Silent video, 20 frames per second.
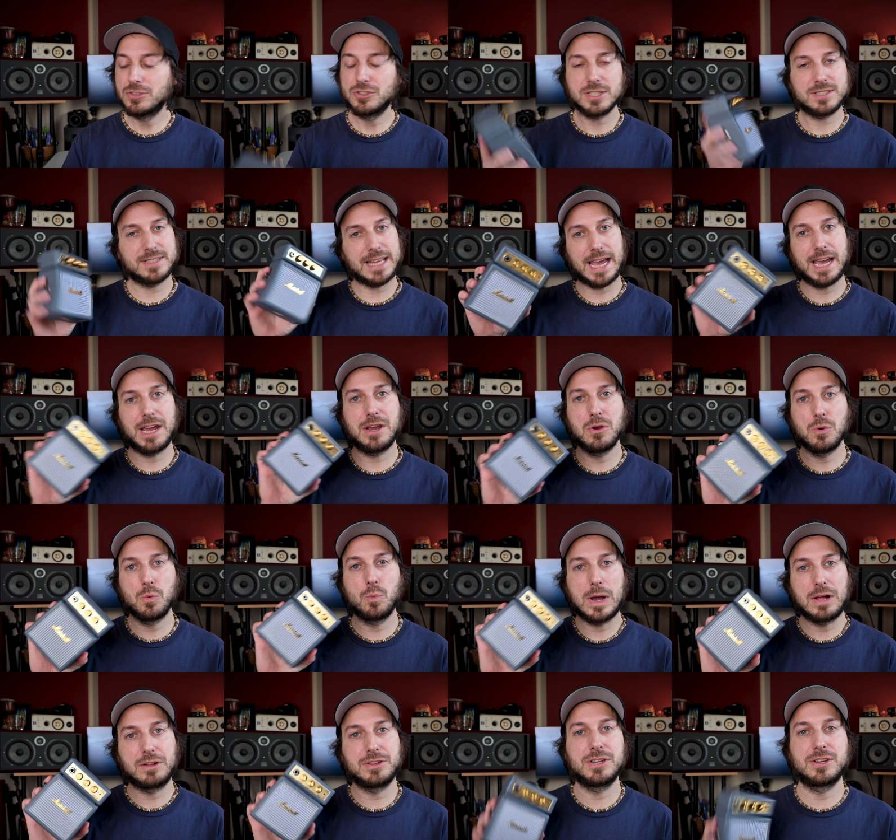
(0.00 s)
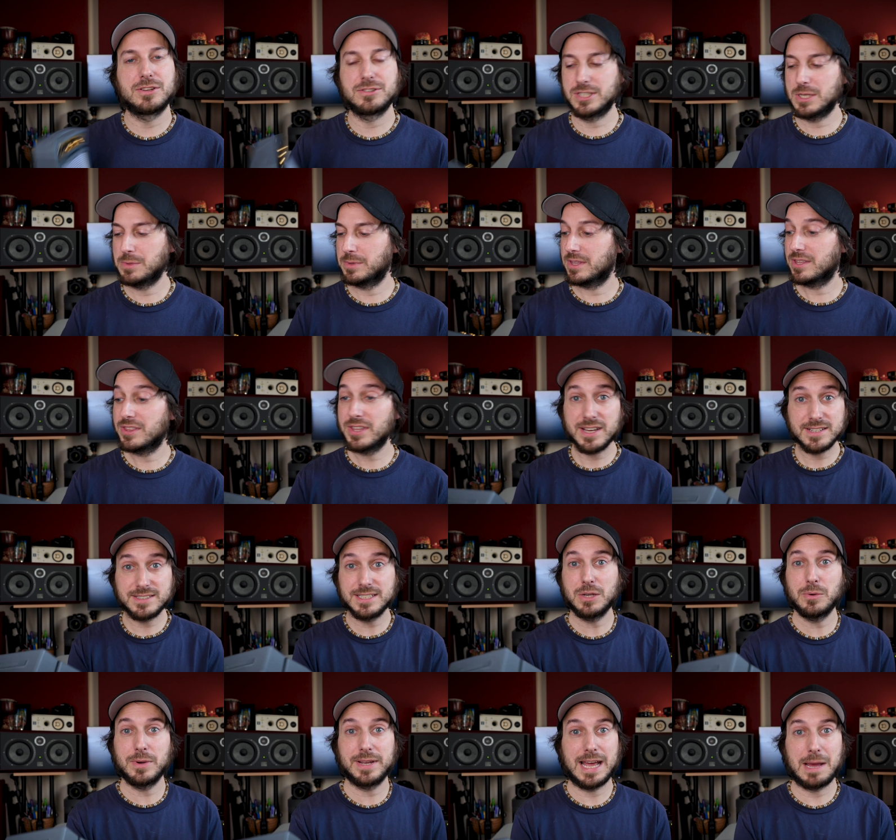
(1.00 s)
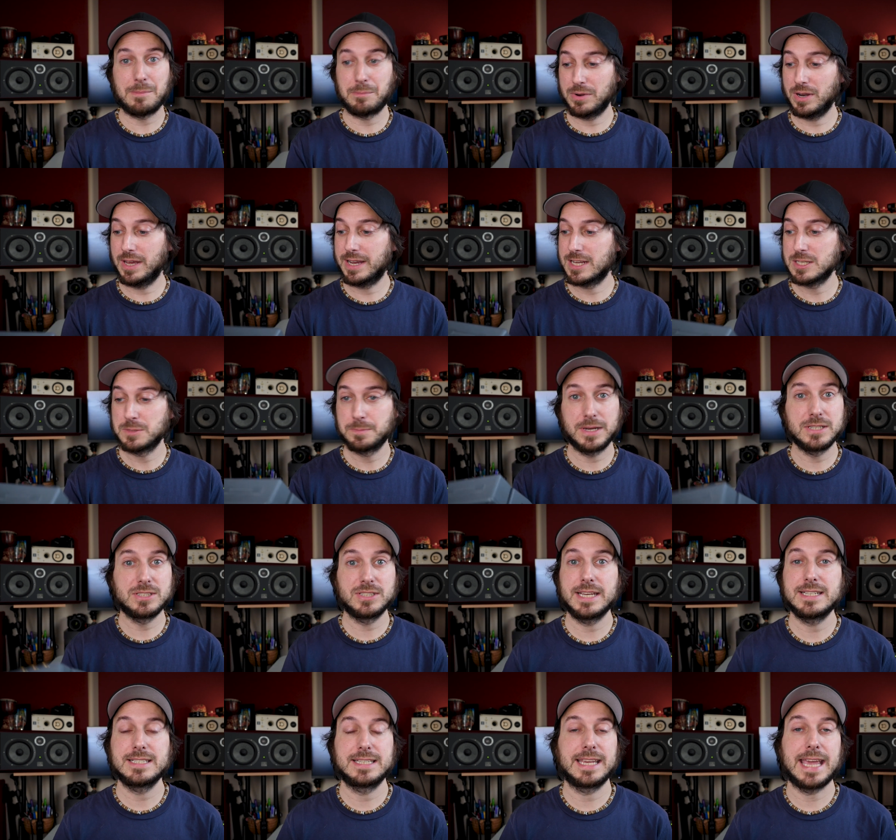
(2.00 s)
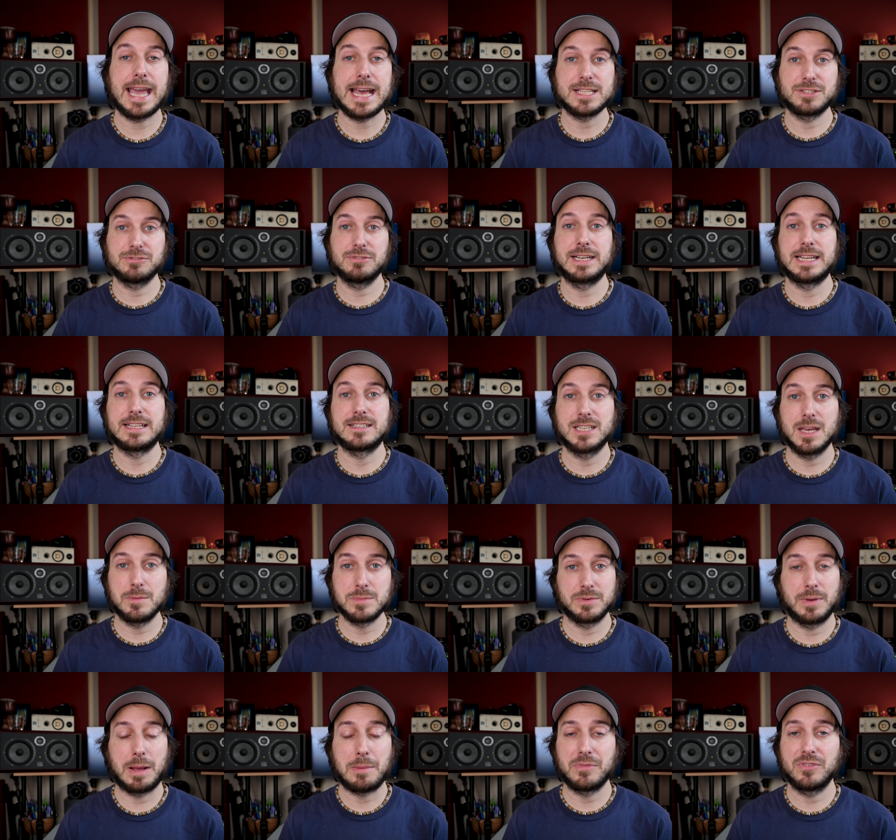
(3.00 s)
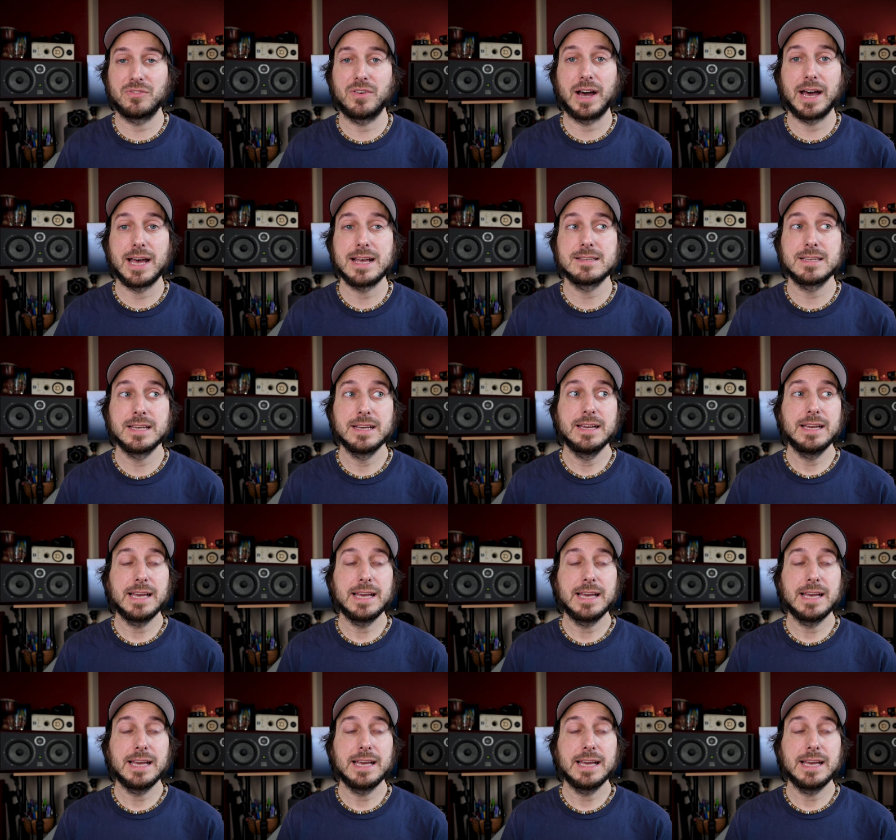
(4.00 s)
just how well you could do with a 30 quid amp, like as budget as it gets really in terms of amplifiers,